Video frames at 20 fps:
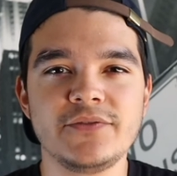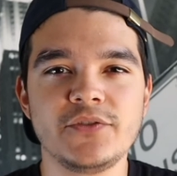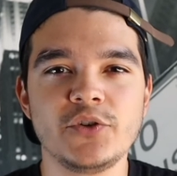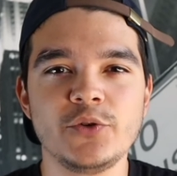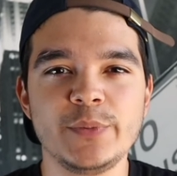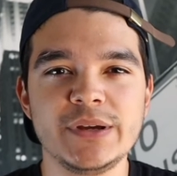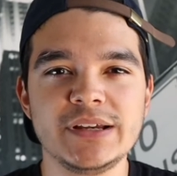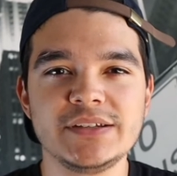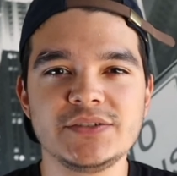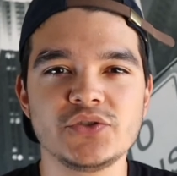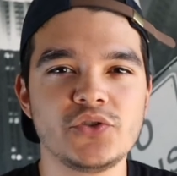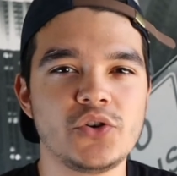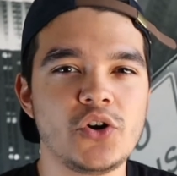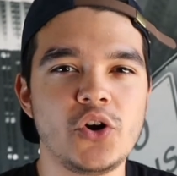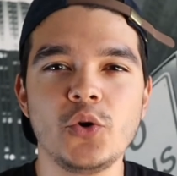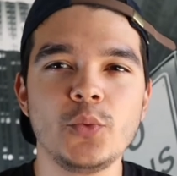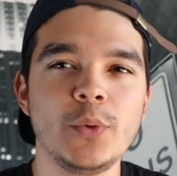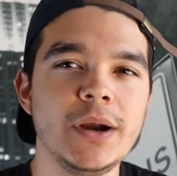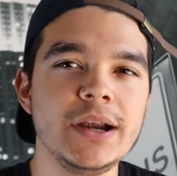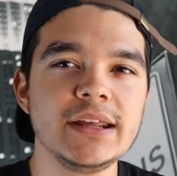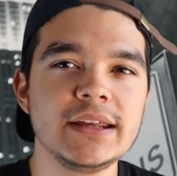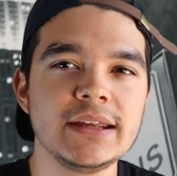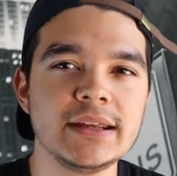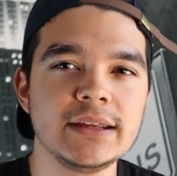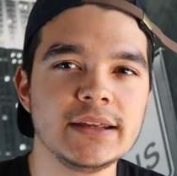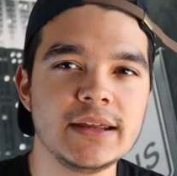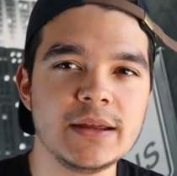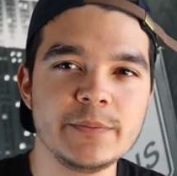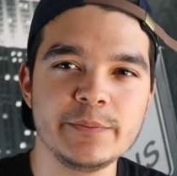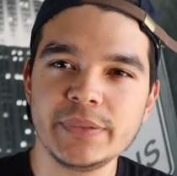verb is
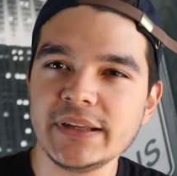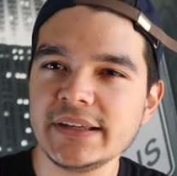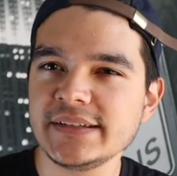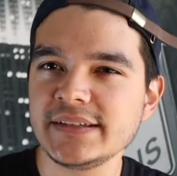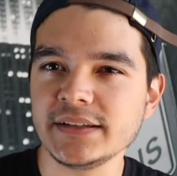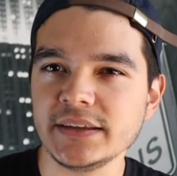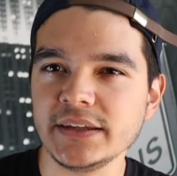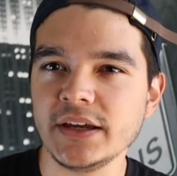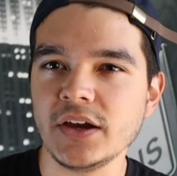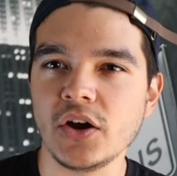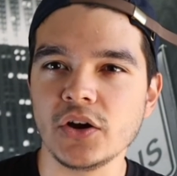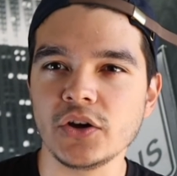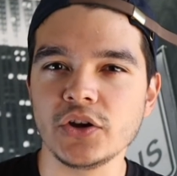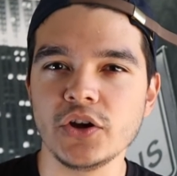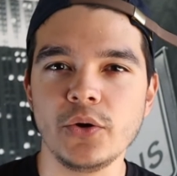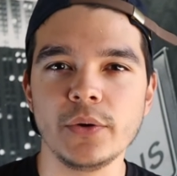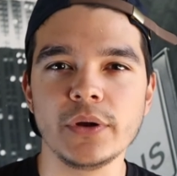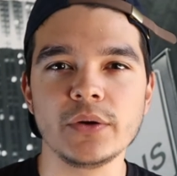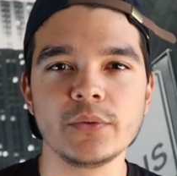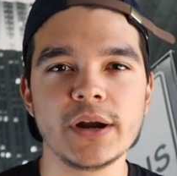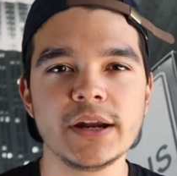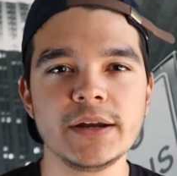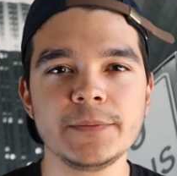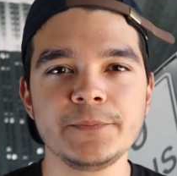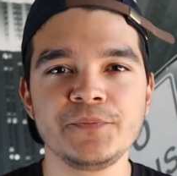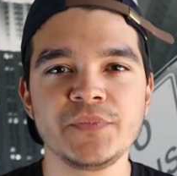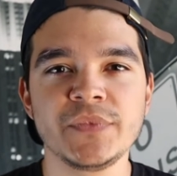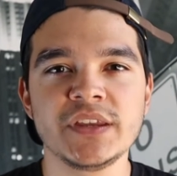already implicitly ongoing, right?